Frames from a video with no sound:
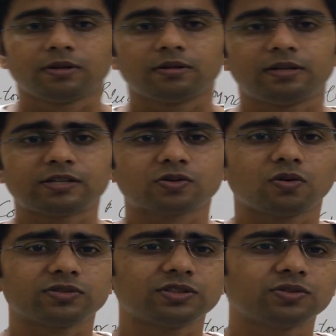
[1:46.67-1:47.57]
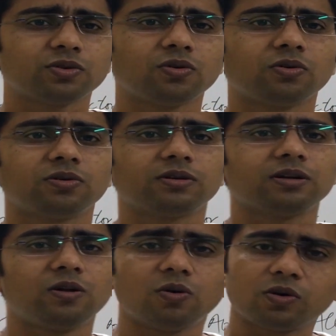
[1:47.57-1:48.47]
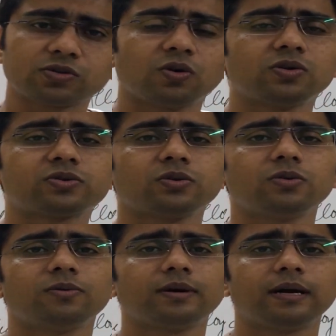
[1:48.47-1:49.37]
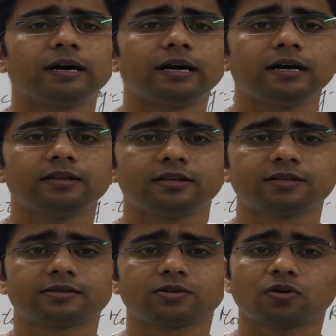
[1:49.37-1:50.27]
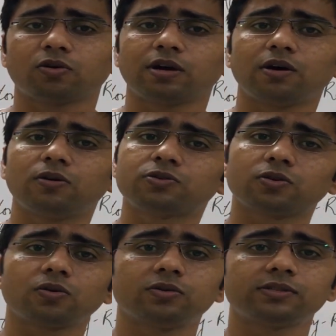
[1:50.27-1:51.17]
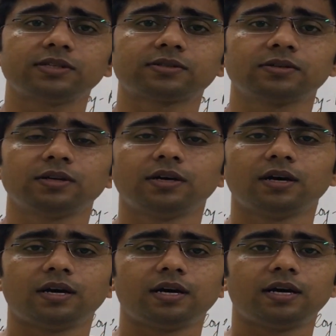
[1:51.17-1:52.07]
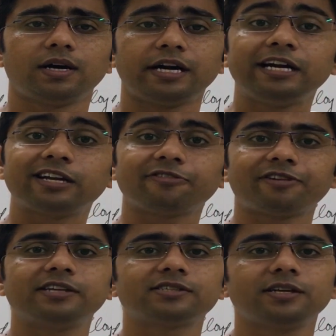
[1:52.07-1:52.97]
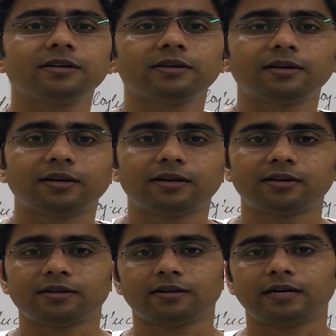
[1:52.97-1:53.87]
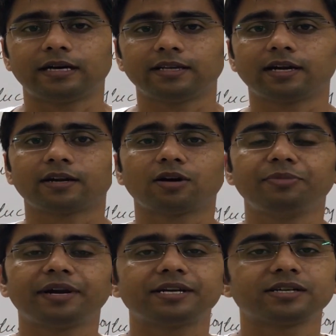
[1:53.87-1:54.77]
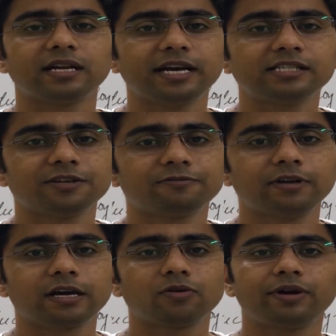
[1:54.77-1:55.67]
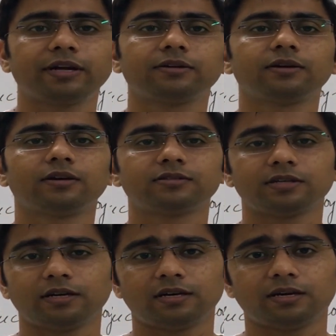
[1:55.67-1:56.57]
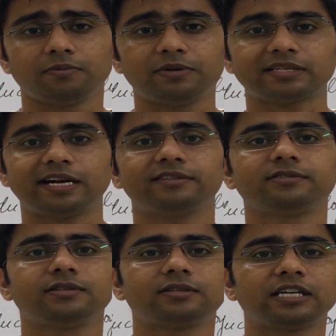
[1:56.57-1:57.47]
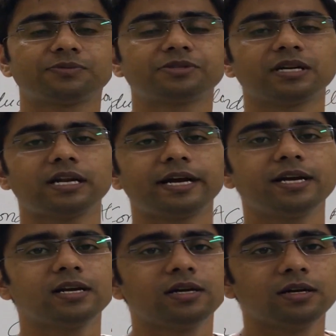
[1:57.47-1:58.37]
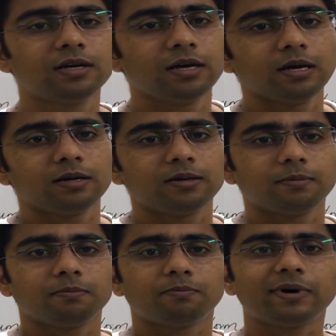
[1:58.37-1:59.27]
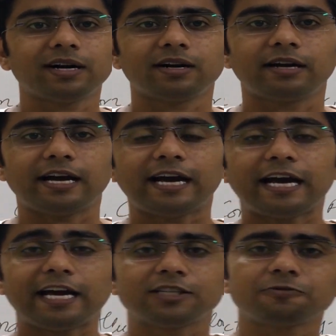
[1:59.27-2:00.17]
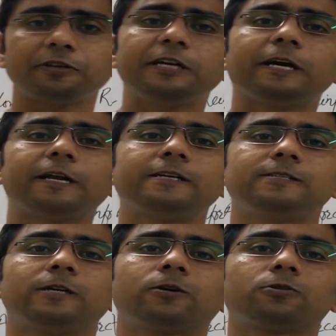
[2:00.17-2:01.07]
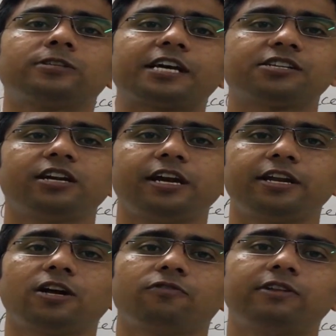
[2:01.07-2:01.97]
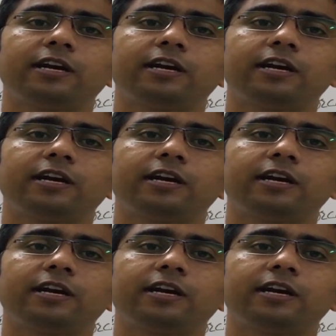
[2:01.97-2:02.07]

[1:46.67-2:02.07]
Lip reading: This causes loss also. This corona also causes interference in other communication lines if they are going besides the transmission line. But as we increase the cross section area of the